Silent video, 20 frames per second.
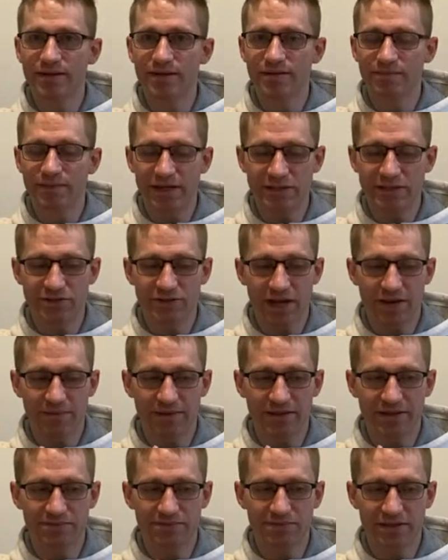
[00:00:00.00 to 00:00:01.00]
based on how
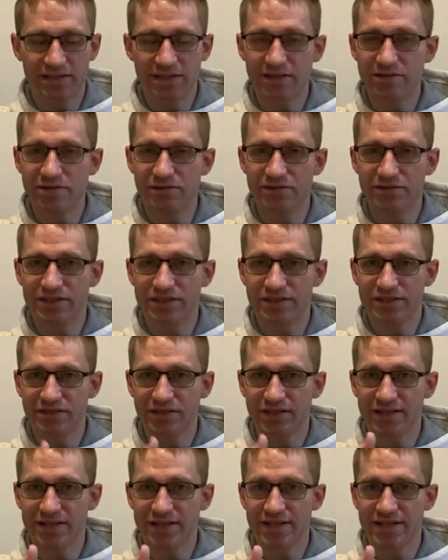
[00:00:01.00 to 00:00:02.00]
much materials he's going
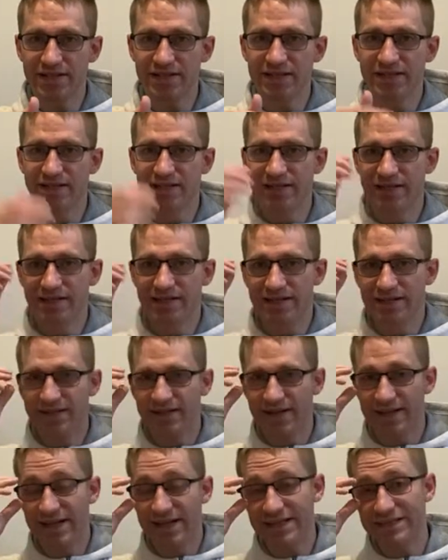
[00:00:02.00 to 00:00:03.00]
to need.
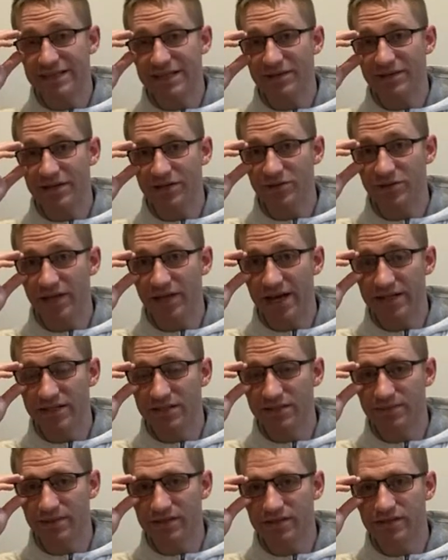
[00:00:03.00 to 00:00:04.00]
And that's how they do the
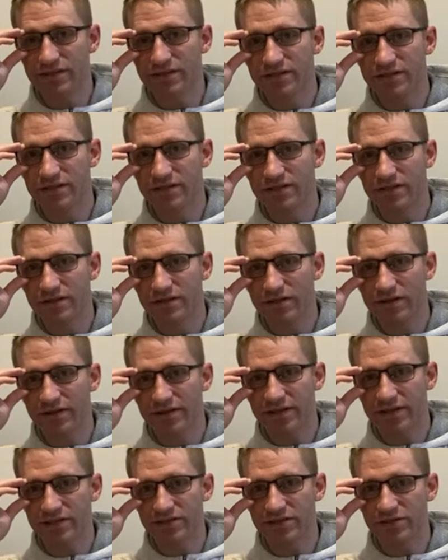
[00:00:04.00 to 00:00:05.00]
estimates on
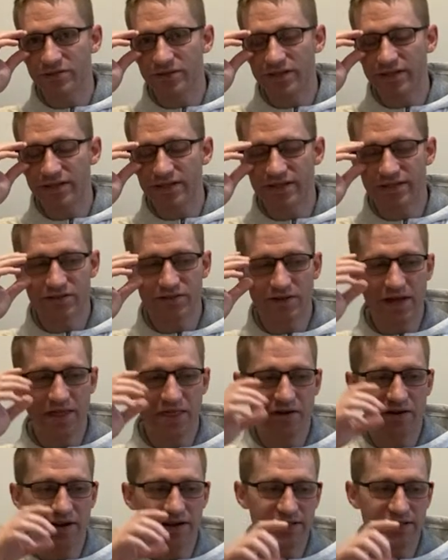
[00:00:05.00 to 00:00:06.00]
kintsugi. So I
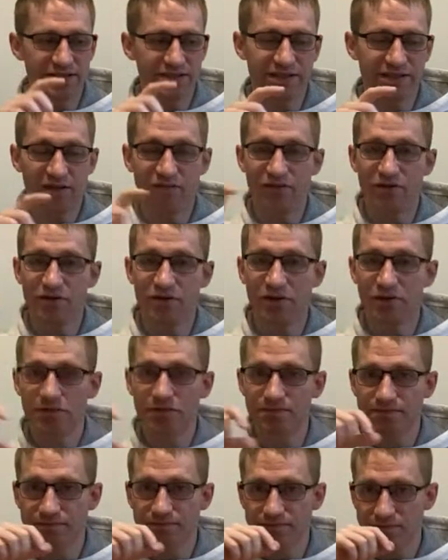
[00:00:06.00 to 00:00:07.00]
thought I'd just send a photo.
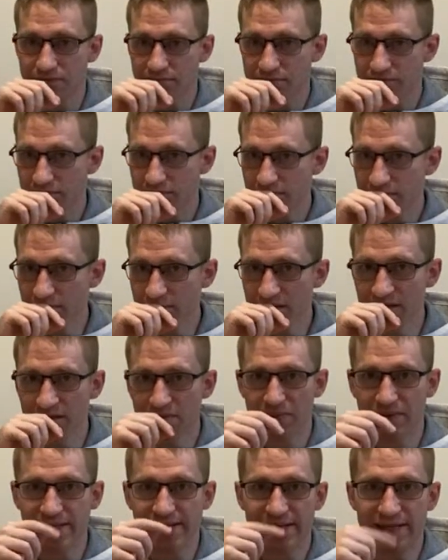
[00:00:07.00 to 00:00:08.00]

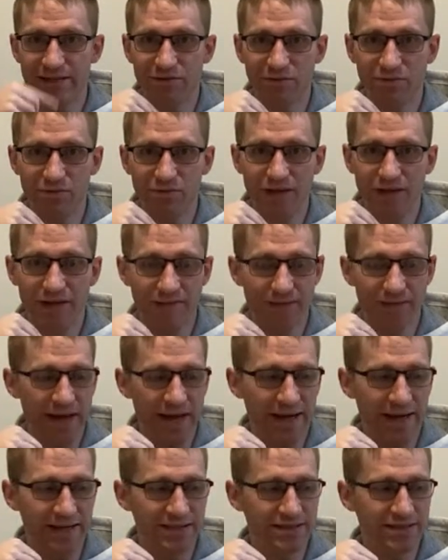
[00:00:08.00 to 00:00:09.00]
But then he replied
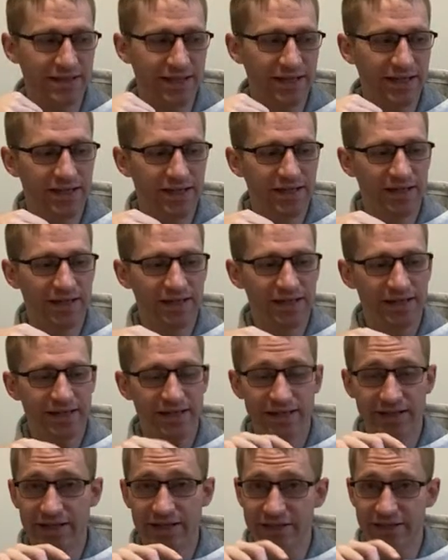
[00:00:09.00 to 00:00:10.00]
back and said, can
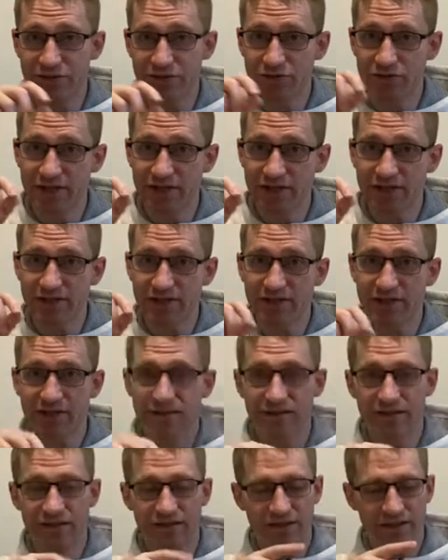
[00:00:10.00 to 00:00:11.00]
you take a string,
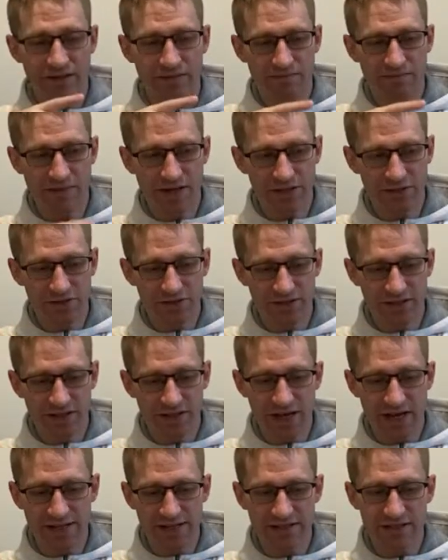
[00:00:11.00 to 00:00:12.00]
measure the
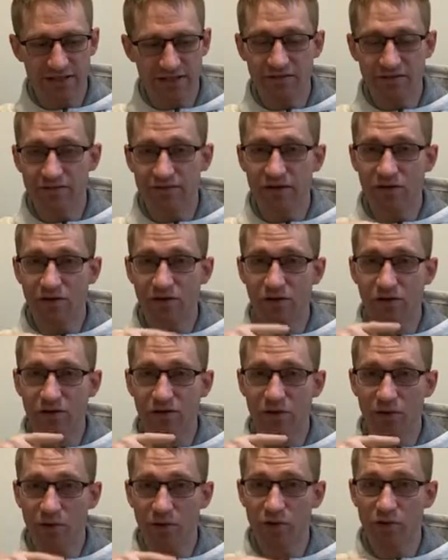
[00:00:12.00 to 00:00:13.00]
lines of all
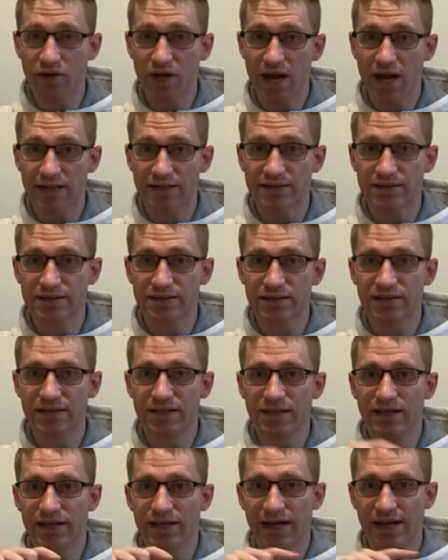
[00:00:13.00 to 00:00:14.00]
the cracks,
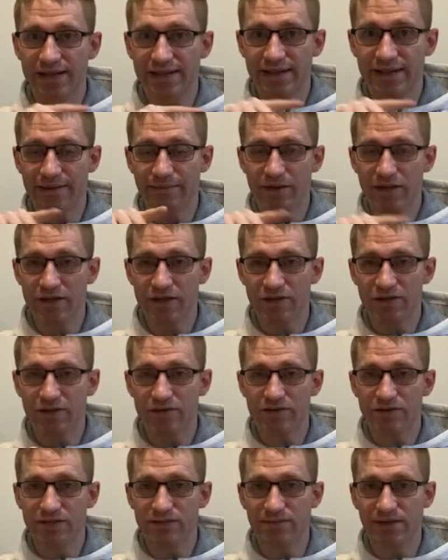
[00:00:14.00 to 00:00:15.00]
and then me know
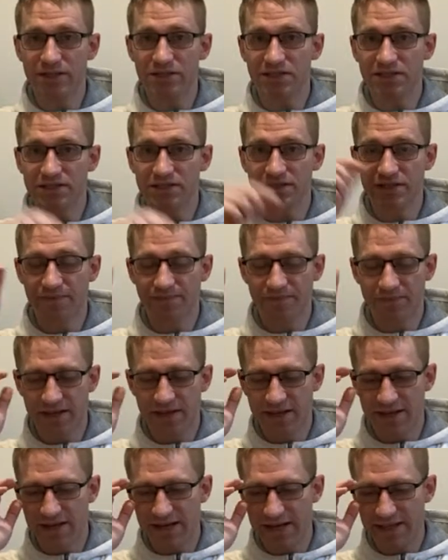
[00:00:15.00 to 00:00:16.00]
those dimensions,
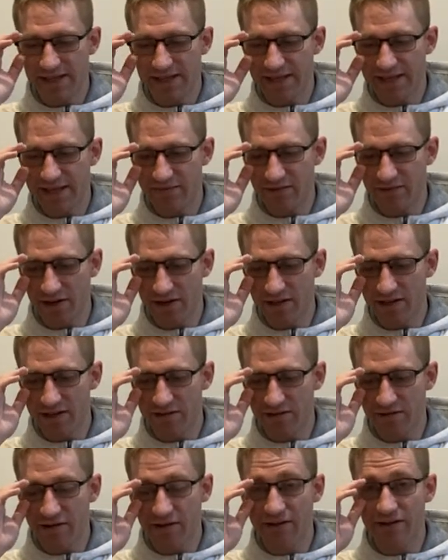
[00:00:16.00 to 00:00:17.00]
and then give a
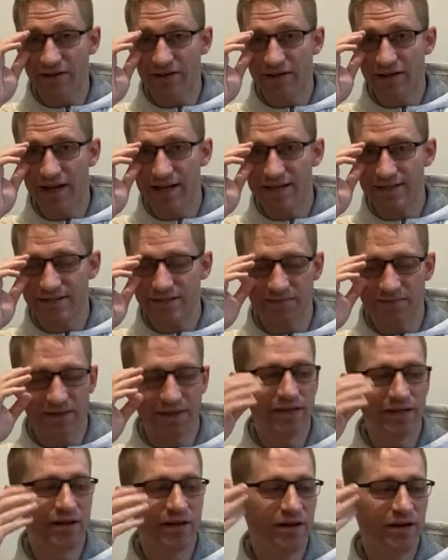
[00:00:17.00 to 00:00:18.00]
clear estimate.
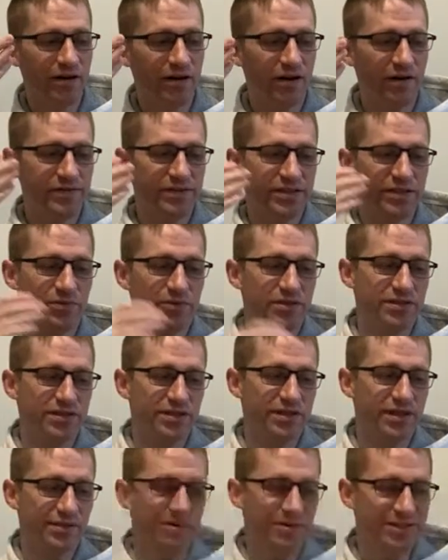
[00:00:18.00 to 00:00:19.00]
Obviously, once
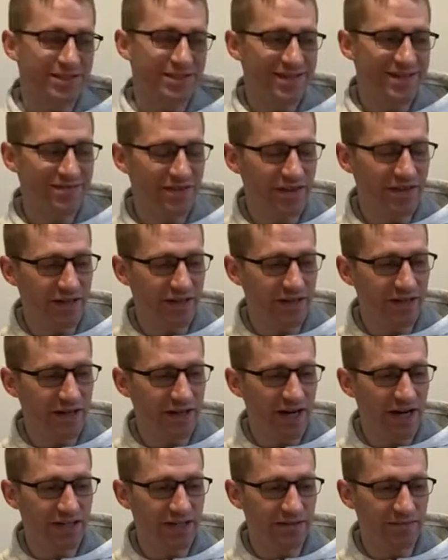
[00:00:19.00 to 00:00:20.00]
they receive the
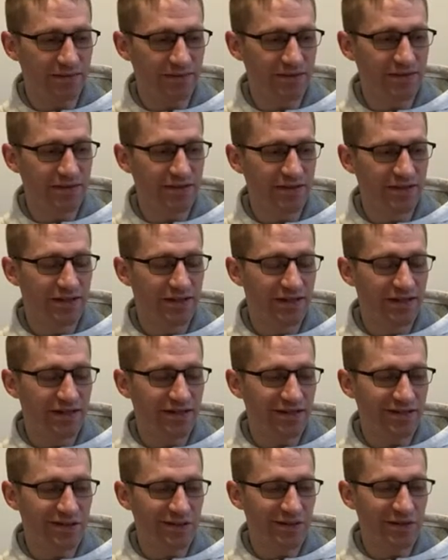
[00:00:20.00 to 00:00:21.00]
items,
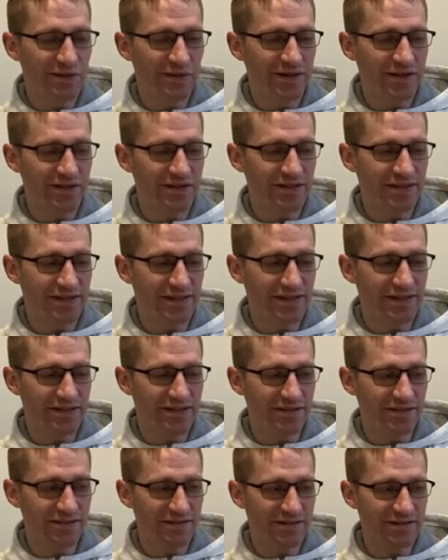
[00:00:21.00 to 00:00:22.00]
they're going to need
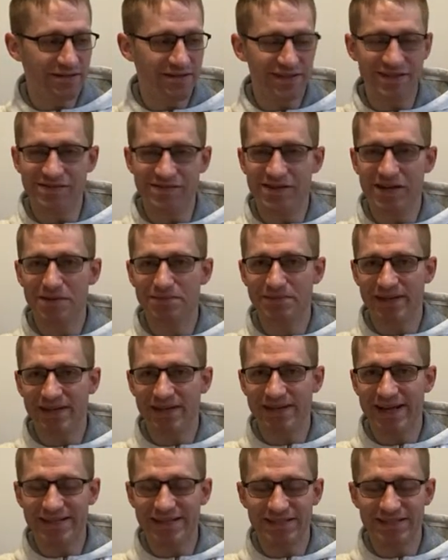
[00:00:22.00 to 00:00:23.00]
to give an
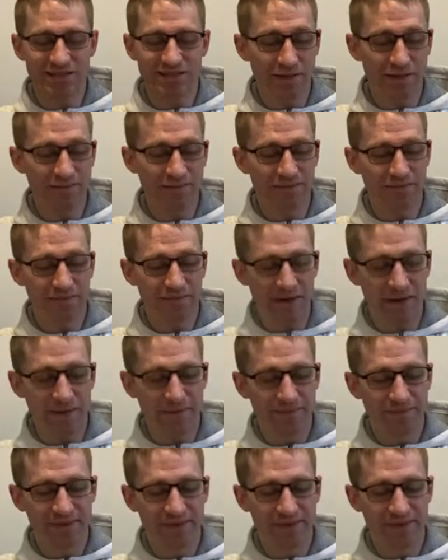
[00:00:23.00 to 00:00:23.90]
update estimate. But